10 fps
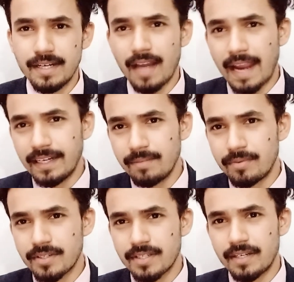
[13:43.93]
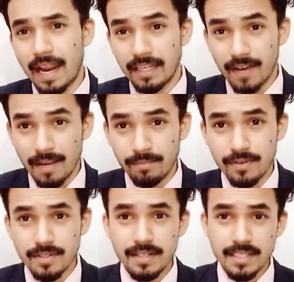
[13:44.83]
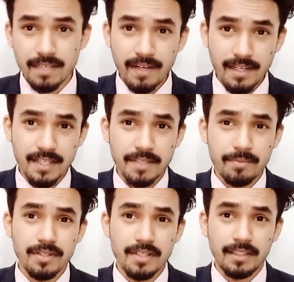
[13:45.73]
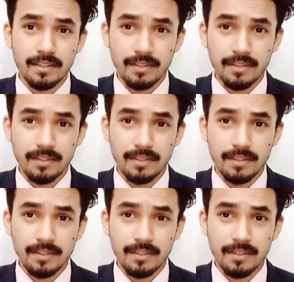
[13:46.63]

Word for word: 90%, 95%, 76%,